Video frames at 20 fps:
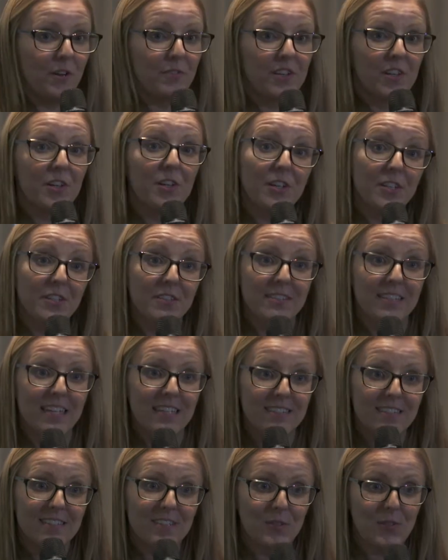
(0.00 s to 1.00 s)
over the cuckoo's
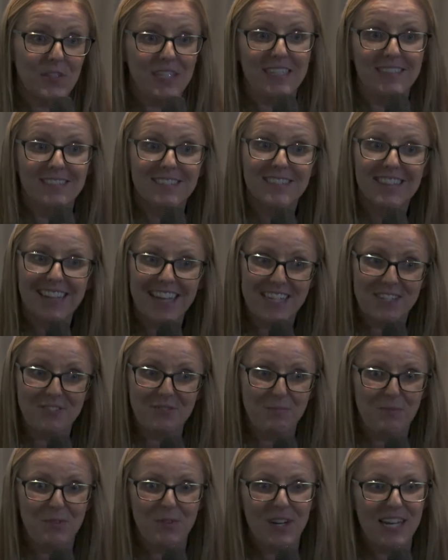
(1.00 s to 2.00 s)
nest, according to the case
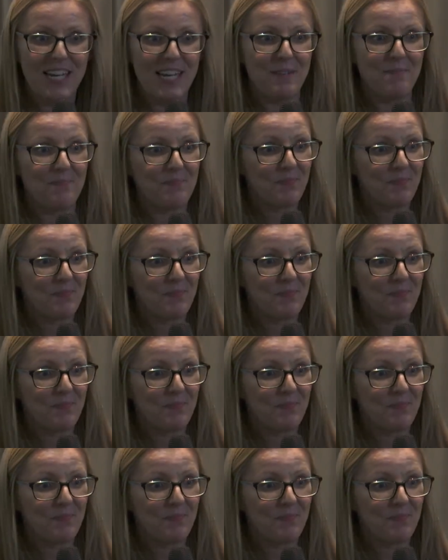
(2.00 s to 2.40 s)
report here.